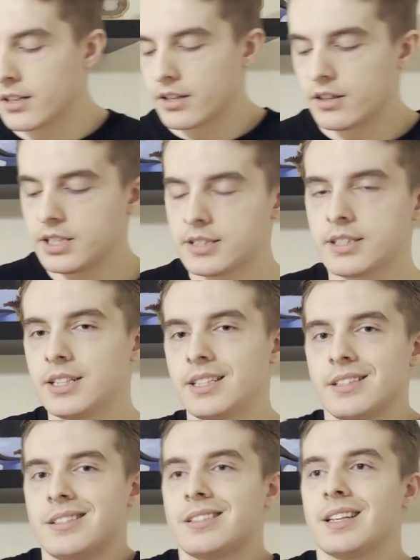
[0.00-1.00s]
This
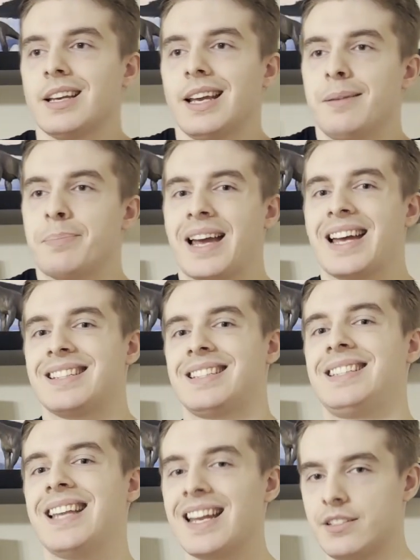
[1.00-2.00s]
is a
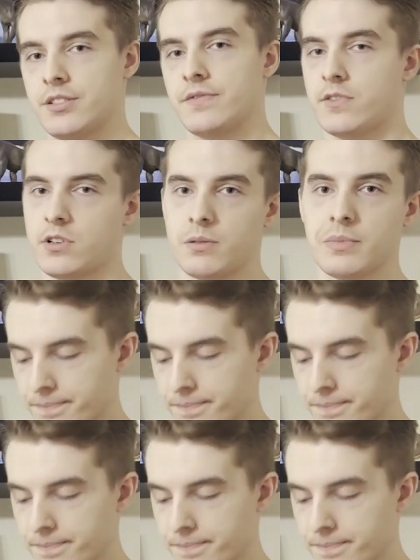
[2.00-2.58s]
past tense verb,